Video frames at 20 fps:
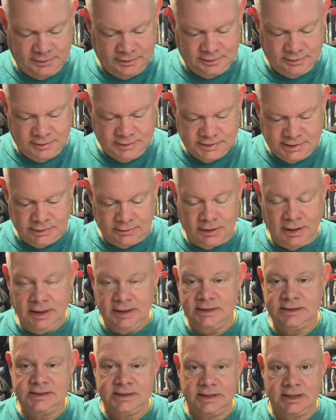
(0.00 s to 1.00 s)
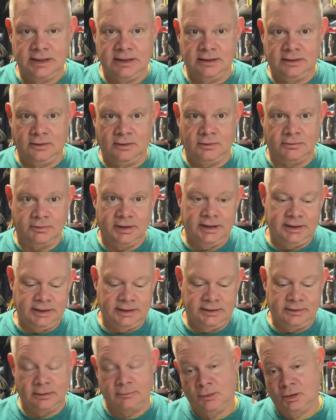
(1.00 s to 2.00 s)
because they're on sale
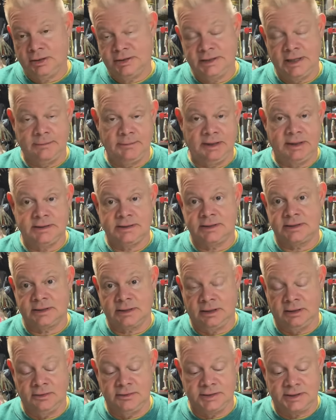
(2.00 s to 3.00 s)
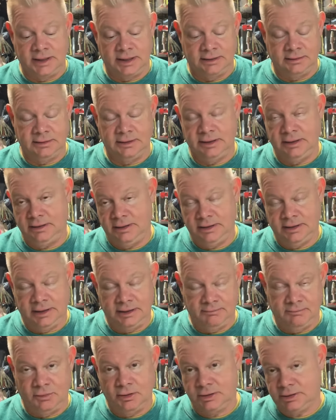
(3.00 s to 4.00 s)
already. They're marked down because it's closeout, and then they
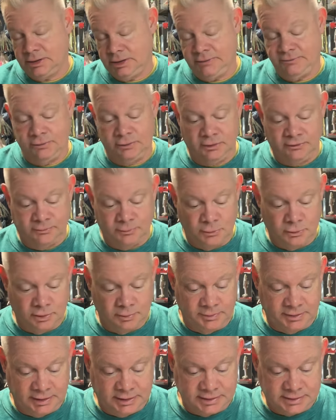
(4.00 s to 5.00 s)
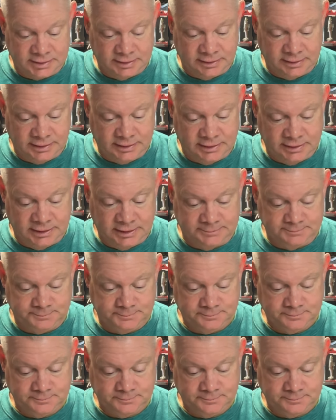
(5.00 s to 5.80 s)
marked it even off more because of the